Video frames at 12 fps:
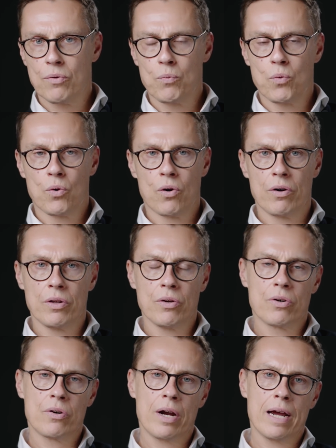and war in
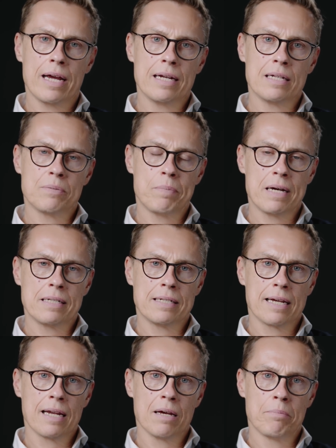Ukraine is
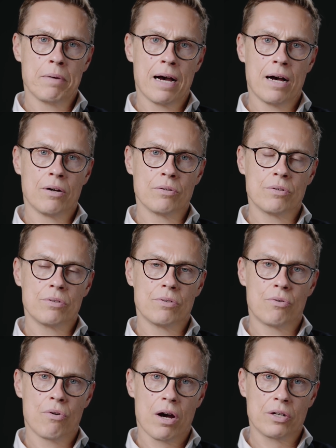basically about
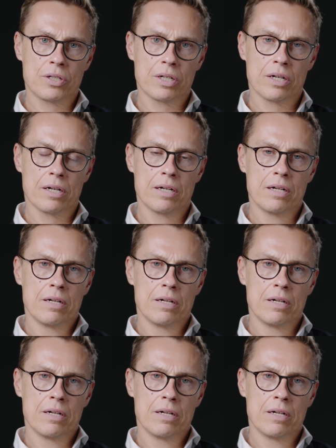Russia